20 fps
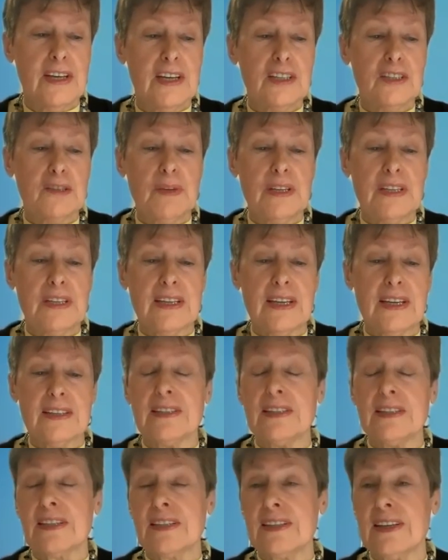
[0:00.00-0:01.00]
to be set
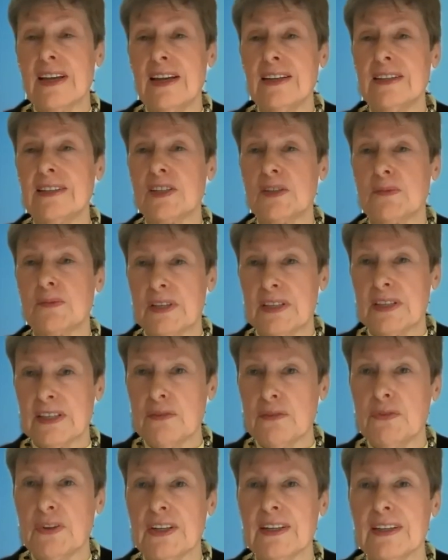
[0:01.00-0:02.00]
aside
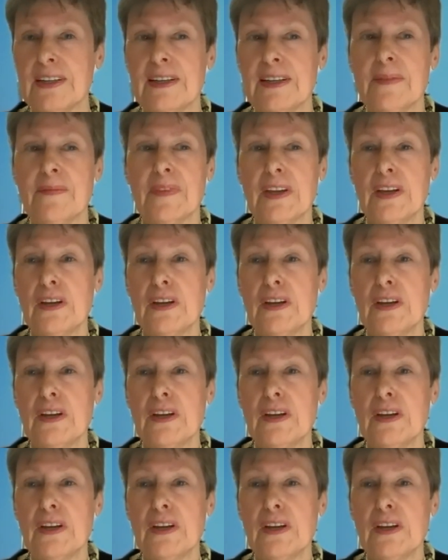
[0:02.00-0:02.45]
specifically